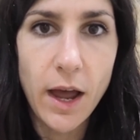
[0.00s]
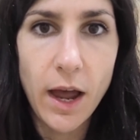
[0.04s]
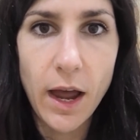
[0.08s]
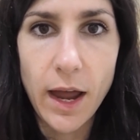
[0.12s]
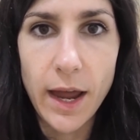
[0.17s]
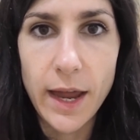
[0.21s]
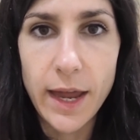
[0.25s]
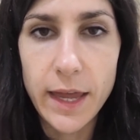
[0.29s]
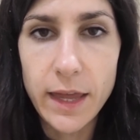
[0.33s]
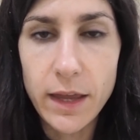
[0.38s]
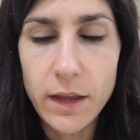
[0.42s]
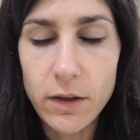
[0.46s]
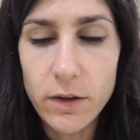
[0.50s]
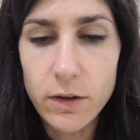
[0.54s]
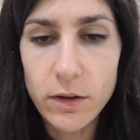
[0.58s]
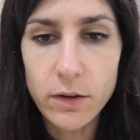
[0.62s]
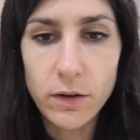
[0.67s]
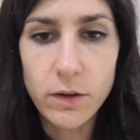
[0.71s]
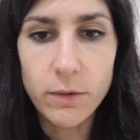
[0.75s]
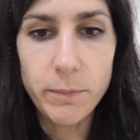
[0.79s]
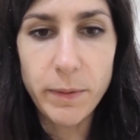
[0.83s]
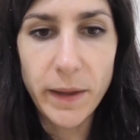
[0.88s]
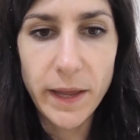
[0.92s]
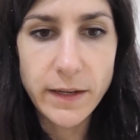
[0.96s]
I
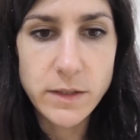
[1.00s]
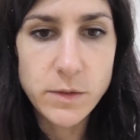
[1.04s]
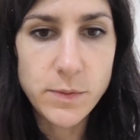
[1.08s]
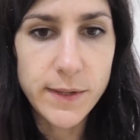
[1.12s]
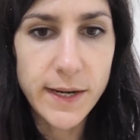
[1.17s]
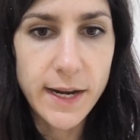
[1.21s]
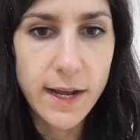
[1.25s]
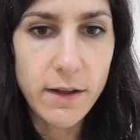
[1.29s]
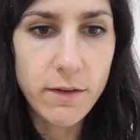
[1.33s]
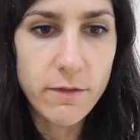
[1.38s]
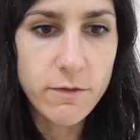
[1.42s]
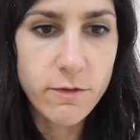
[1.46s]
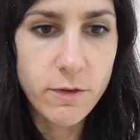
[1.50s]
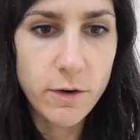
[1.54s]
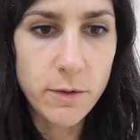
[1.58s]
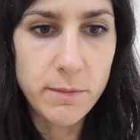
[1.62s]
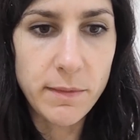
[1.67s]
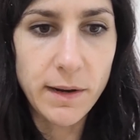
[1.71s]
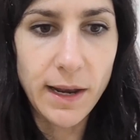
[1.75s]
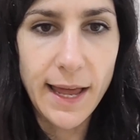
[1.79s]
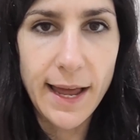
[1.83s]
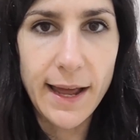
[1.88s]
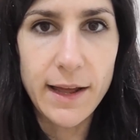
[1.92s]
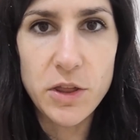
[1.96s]
picked one out
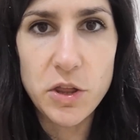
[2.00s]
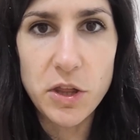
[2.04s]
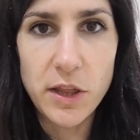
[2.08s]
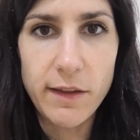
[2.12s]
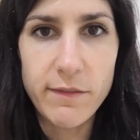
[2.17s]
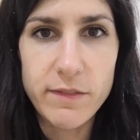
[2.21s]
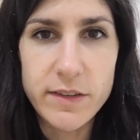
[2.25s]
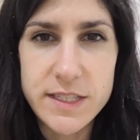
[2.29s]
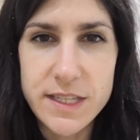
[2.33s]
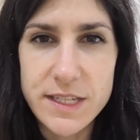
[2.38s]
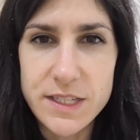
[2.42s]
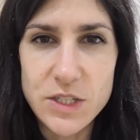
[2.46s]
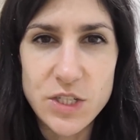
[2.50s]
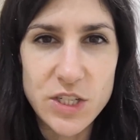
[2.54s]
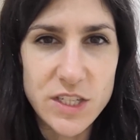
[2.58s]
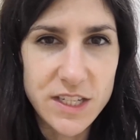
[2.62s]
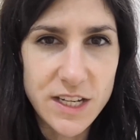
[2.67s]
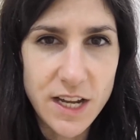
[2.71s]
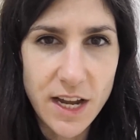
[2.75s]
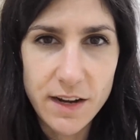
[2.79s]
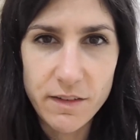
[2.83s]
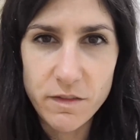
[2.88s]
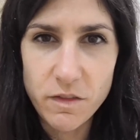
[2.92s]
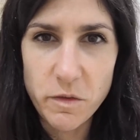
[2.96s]
from Lounge Lovers. It's
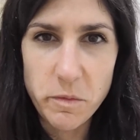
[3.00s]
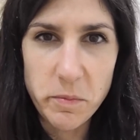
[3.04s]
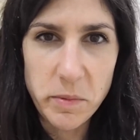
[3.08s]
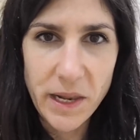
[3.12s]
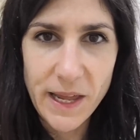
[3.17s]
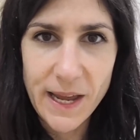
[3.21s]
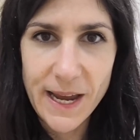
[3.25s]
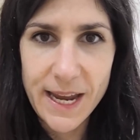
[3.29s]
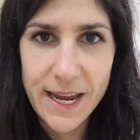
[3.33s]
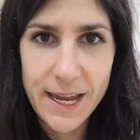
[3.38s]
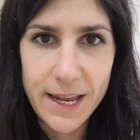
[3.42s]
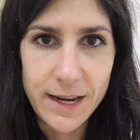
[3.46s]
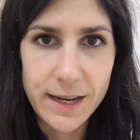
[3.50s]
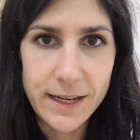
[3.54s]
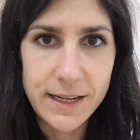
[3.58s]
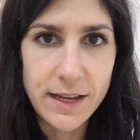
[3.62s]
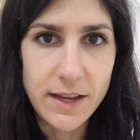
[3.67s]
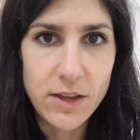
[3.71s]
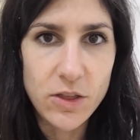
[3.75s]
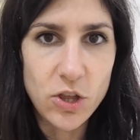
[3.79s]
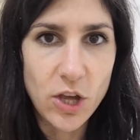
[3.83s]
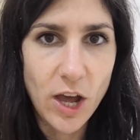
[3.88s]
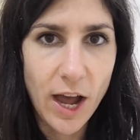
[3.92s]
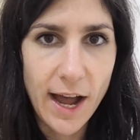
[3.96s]
just kind of a plain
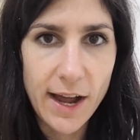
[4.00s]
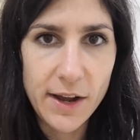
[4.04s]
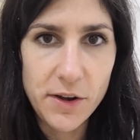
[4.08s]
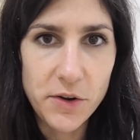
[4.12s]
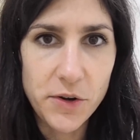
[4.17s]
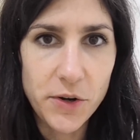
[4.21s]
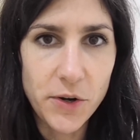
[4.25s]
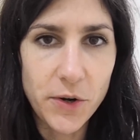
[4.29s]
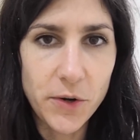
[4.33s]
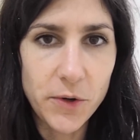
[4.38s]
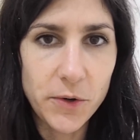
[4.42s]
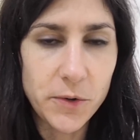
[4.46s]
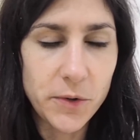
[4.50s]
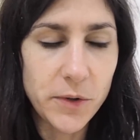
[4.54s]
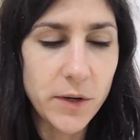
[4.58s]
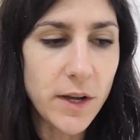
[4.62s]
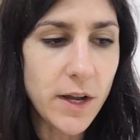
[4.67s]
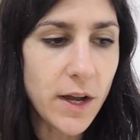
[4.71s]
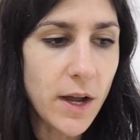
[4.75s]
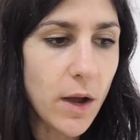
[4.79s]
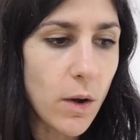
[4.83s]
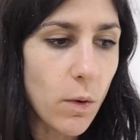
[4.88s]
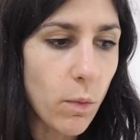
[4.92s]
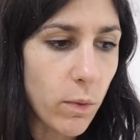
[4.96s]
charcoal
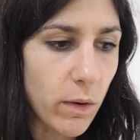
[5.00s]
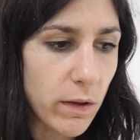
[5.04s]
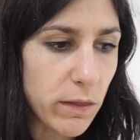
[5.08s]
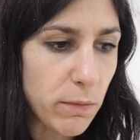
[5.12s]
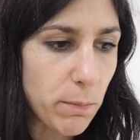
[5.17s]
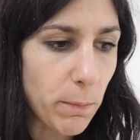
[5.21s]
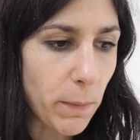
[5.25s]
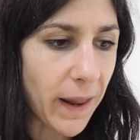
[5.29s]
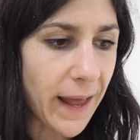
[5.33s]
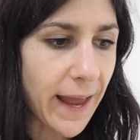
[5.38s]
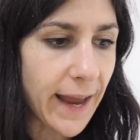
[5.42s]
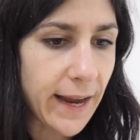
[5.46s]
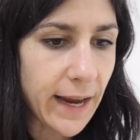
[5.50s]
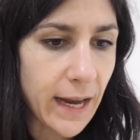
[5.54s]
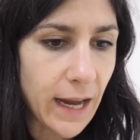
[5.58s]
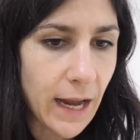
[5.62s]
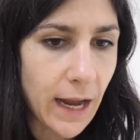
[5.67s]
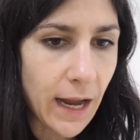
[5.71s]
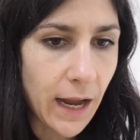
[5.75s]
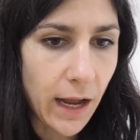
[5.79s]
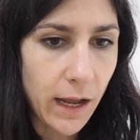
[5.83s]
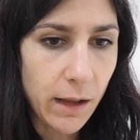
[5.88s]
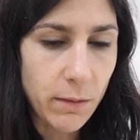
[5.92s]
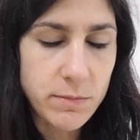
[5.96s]
with black
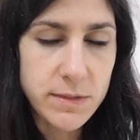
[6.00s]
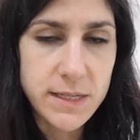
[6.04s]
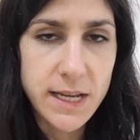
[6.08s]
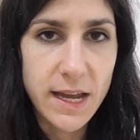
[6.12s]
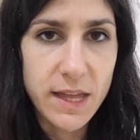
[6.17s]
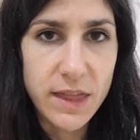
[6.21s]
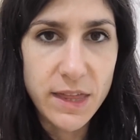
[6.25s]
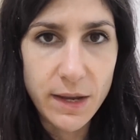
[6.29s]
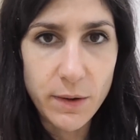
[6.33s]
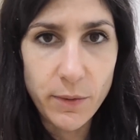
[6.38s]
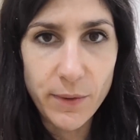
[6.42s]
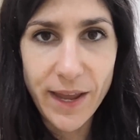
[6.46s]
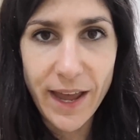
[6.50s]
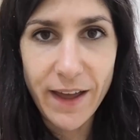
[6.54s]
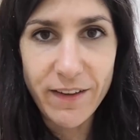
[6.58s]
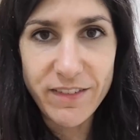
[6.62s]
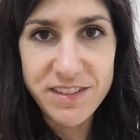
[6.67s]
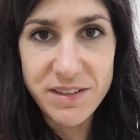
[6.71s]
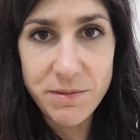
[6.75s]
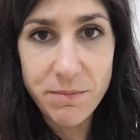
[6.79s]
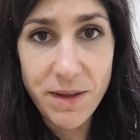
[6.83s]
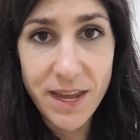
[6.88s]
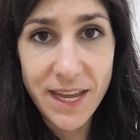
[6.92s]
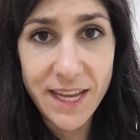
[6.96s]
arms. I think we have
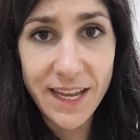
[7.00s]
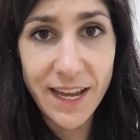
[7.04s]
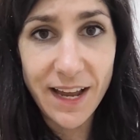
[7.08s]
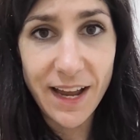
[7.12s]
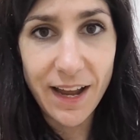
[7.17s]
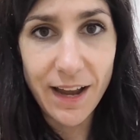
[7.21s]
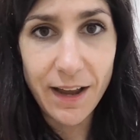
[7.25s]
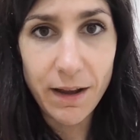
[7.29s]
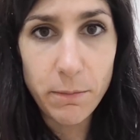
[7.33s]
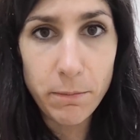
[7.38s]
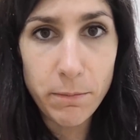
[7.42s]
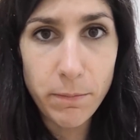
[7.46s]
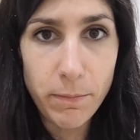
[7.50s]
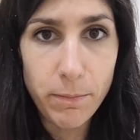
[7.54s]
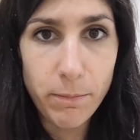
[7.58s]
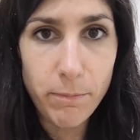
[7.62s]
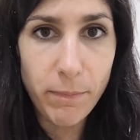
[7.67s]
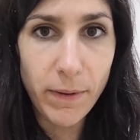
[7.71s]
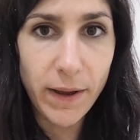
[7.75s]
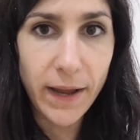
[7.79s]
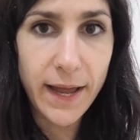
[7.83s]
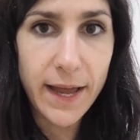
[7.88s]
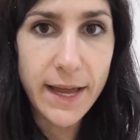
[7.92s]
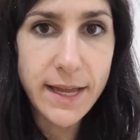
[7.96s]
to make it up,
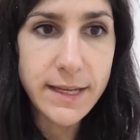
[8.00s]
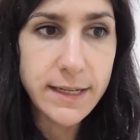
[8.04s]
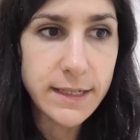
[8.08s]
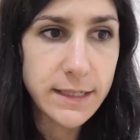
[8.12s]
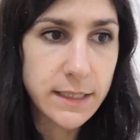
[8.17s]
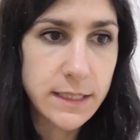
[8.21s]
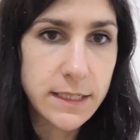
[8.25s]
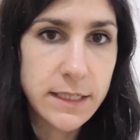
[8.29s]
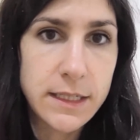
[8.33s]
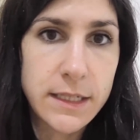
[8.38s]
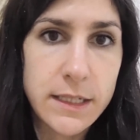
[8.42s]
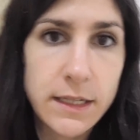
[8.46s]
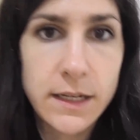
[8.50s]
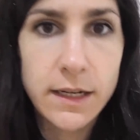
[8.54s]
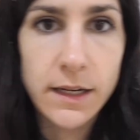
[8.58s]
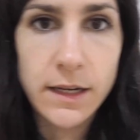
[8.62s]
but